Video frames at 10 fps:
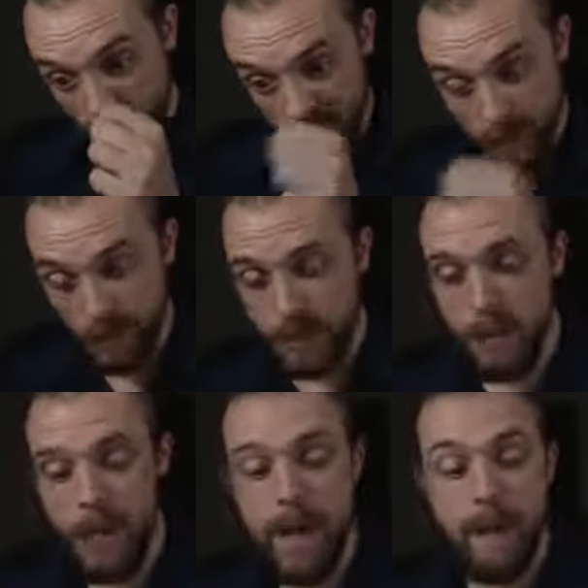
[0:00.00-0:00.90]
do some
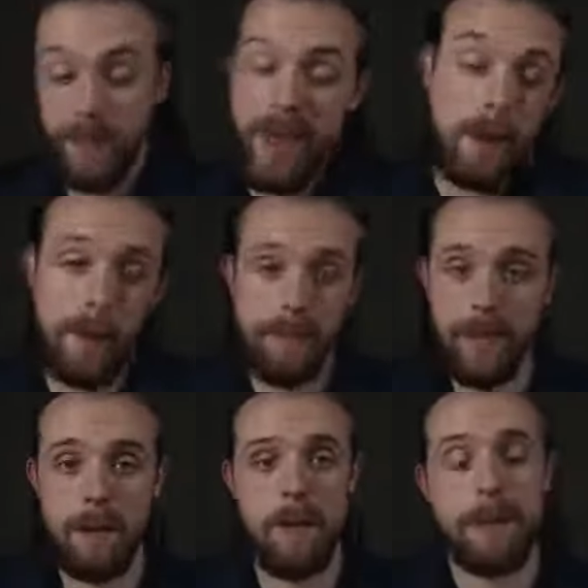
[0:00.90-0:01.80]
of that, and that'll be
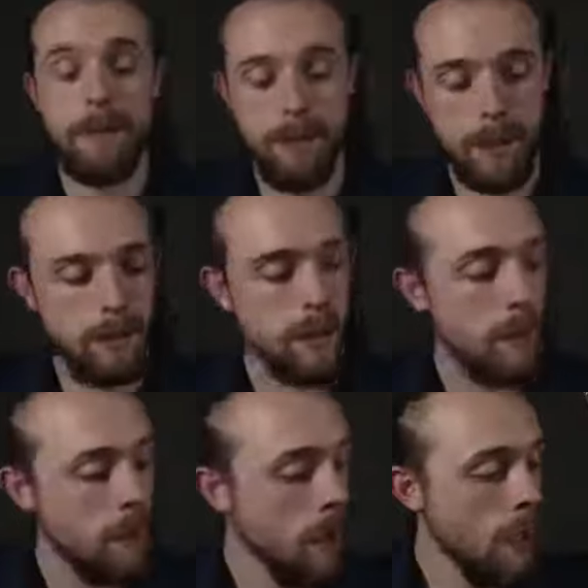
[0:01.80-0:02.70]
lots of fun.
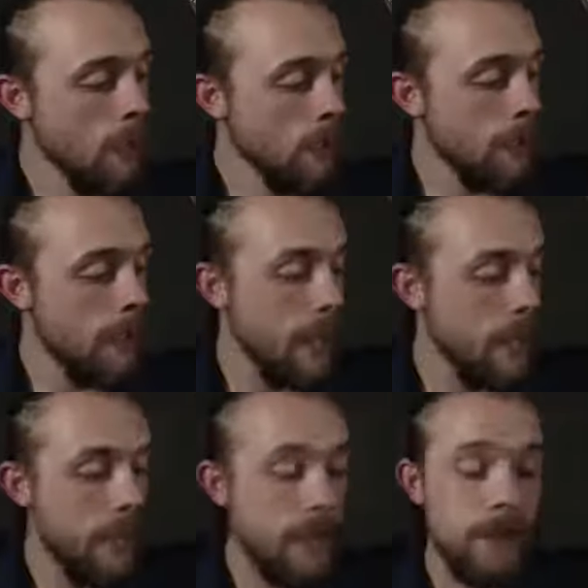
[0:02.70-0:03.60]
So yeah,
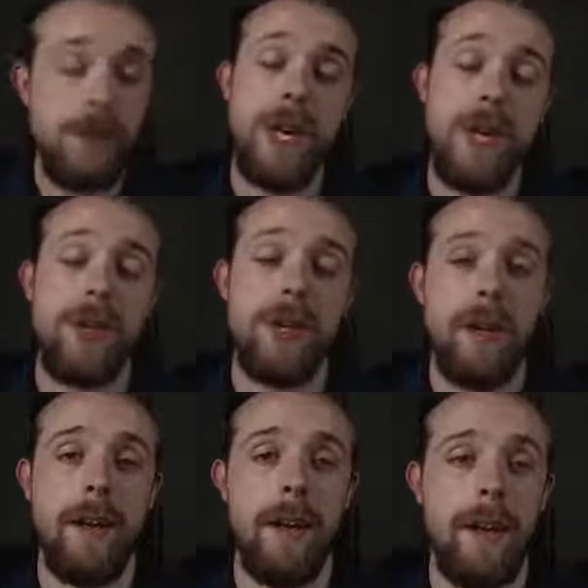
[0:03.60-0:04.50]
things are
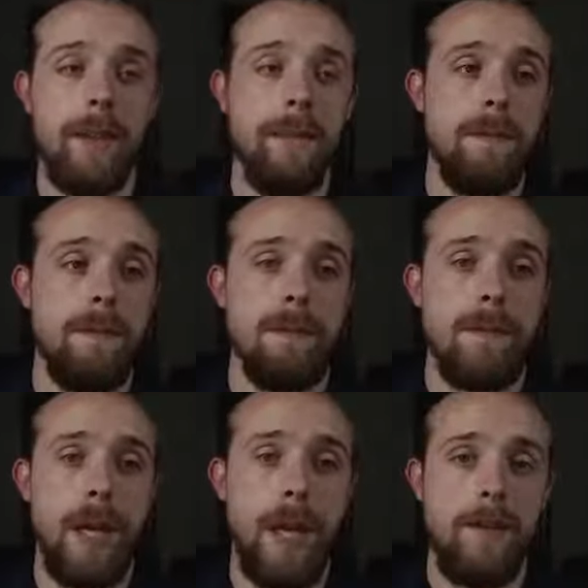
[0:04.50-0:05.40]
changing.
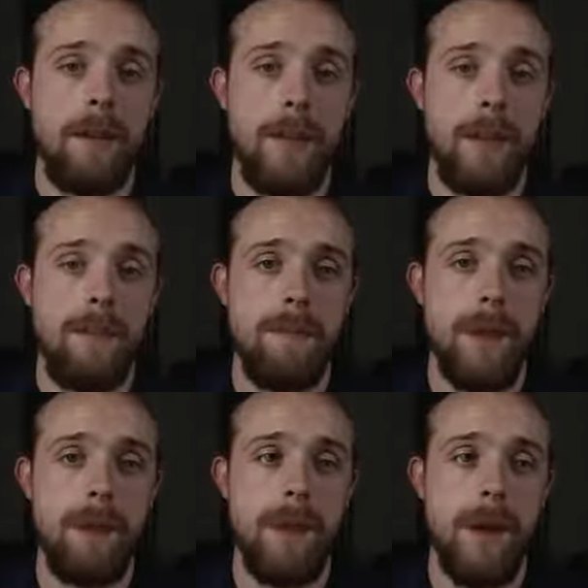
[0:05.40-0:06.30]
My life has been
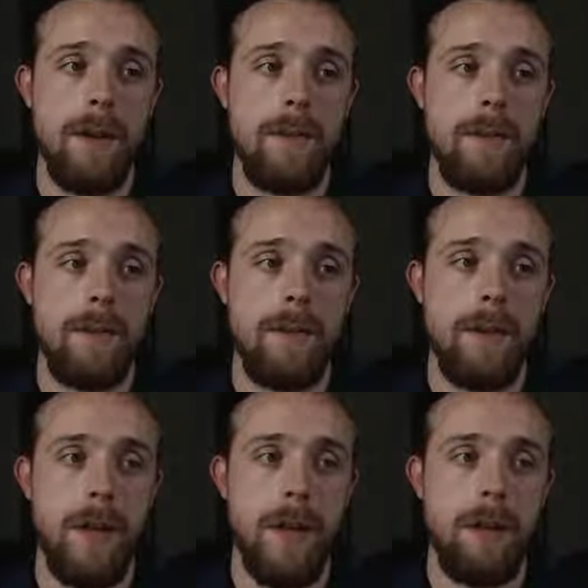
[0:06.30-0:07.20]
pretty rough
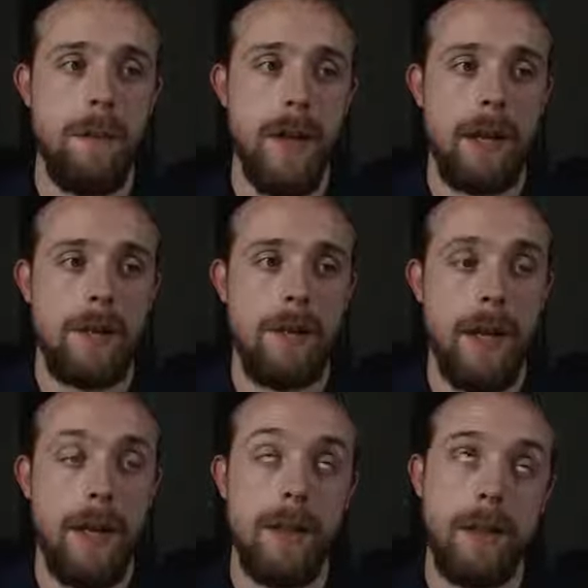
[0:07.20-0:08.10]
the past little
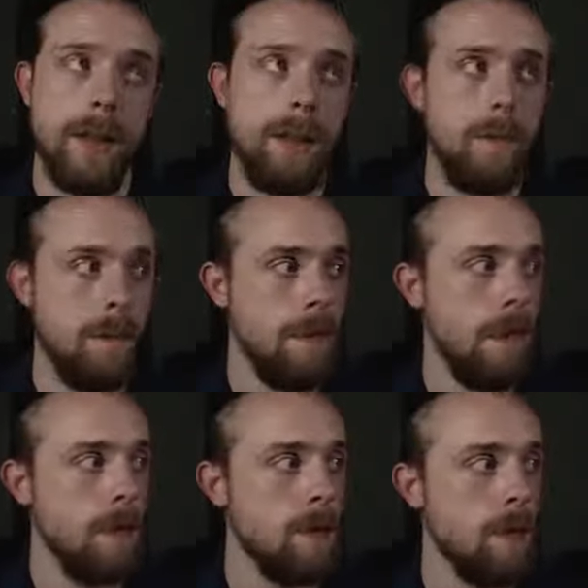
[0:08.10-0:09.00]
while, and I'm
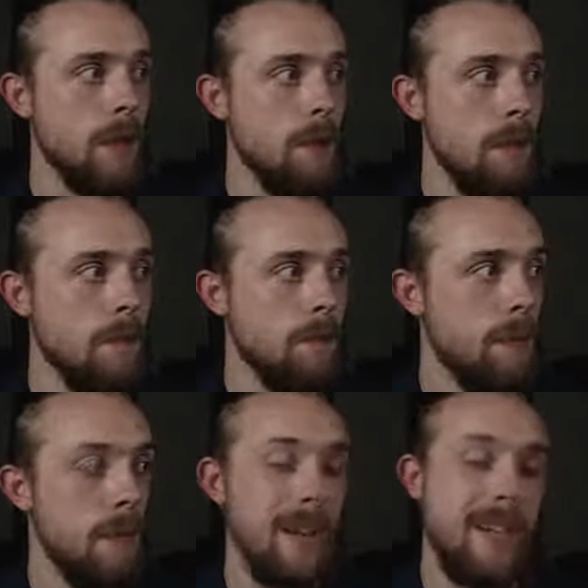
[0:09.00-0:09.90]
also going to be
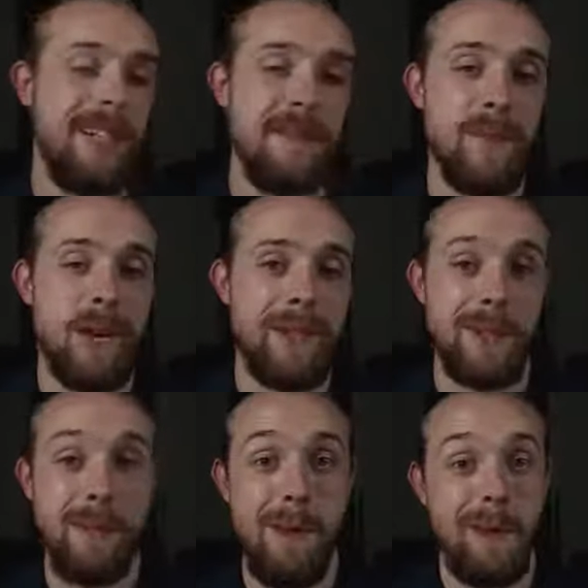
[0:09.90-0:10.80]
put on
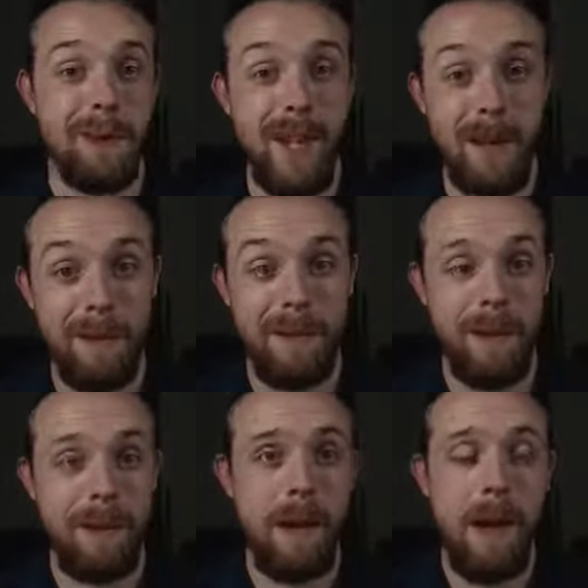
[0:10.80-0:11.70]
antidepressants tomorrow, so that'll be
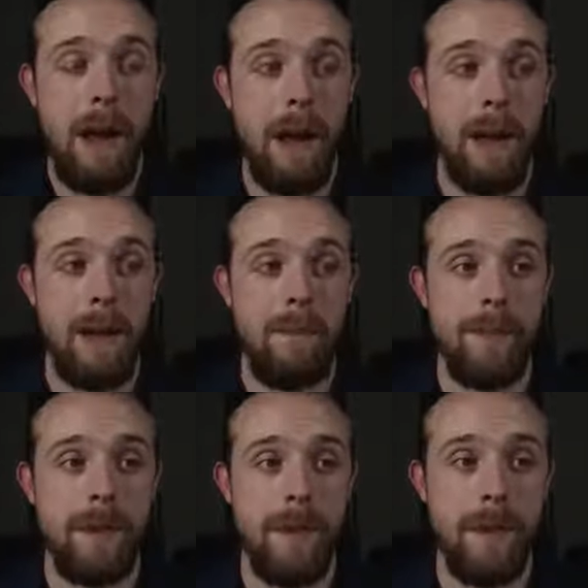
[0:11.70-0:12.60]
fun.
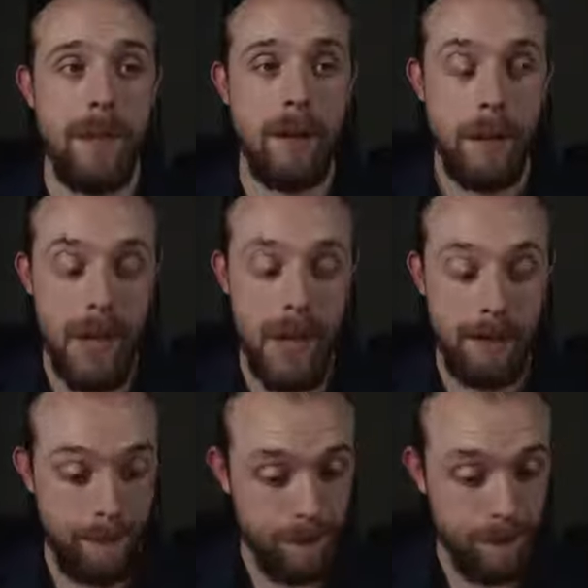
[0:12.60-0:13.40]
Be dealing with that.